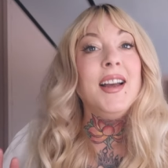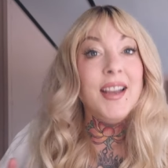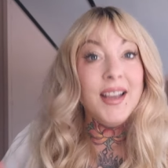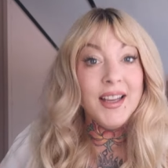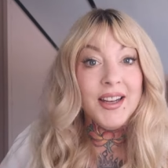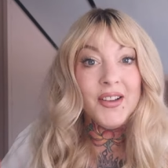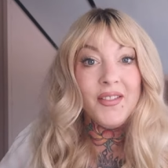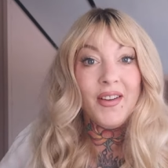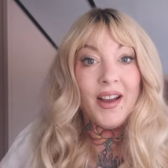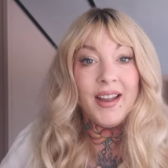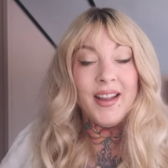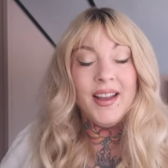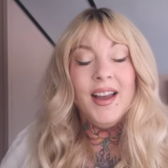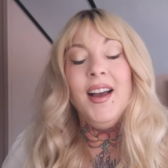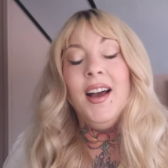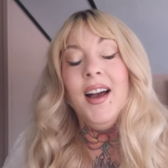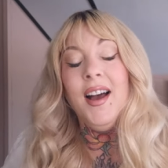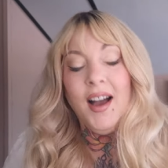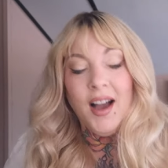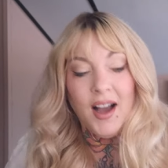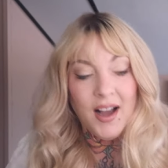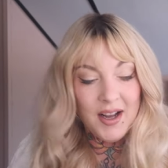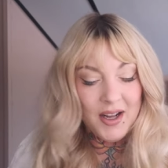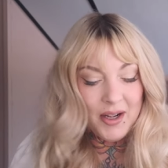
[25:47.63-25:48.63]
Anyway,
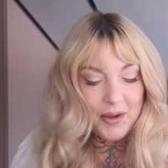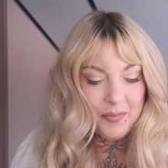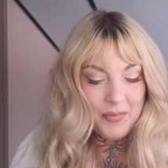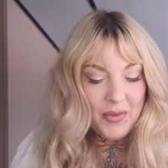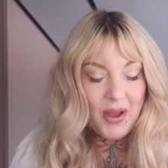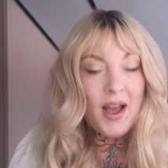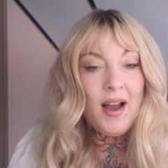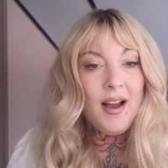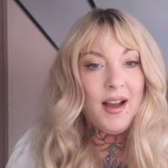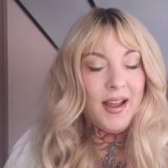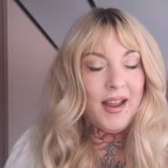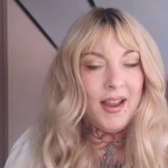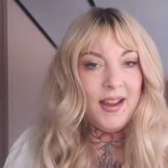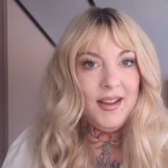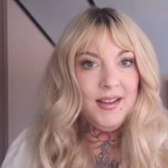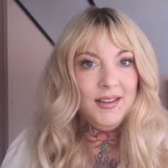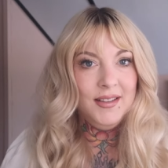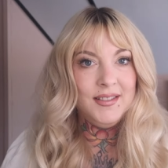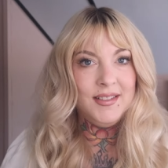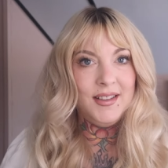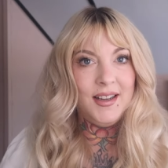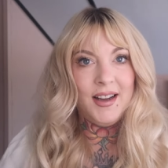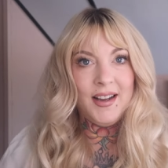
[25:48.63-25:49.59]
um, hi.